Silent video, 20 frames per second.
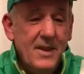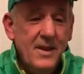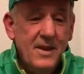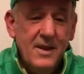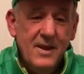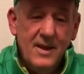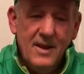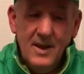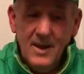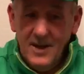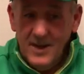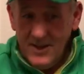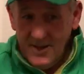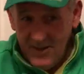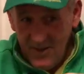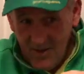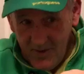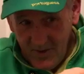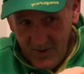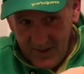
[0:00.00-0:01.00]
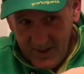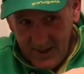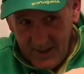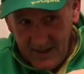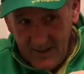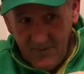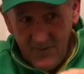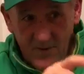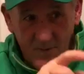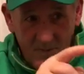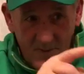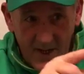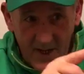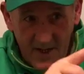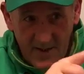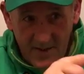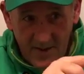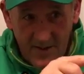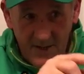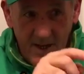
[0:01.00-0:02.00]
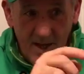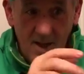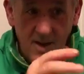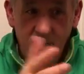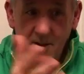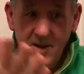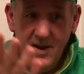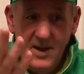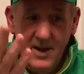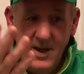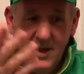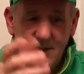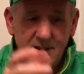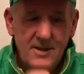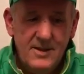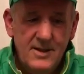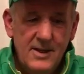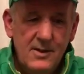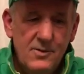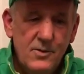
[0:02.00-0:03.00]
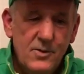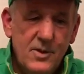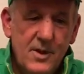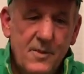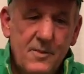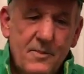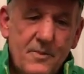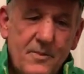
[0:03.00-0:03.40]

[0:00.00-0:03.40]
It's not going to leak from there or there, it's sealed.